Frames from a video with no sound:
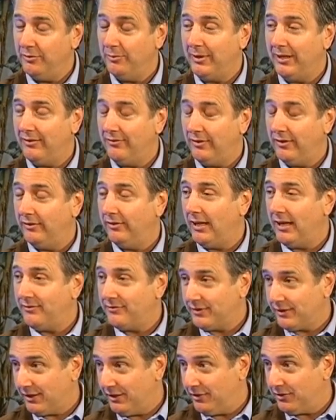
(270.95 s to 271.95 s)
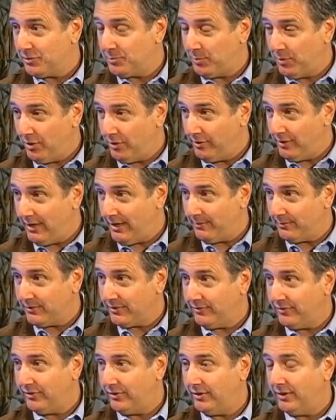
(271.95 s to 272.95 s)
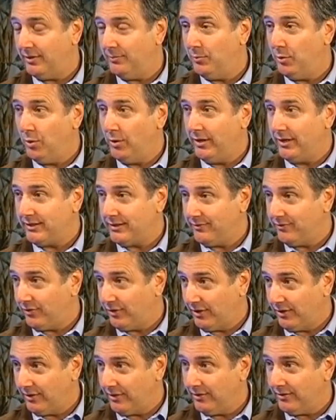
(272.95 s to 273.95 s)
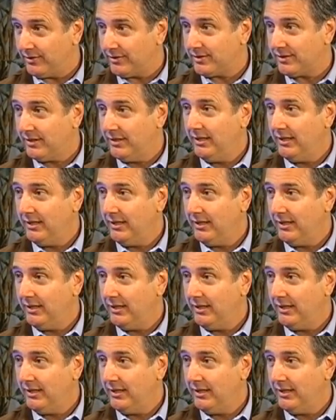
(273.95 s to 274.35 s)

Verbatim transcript: We have uh, life skills programs for uh, boys and for girls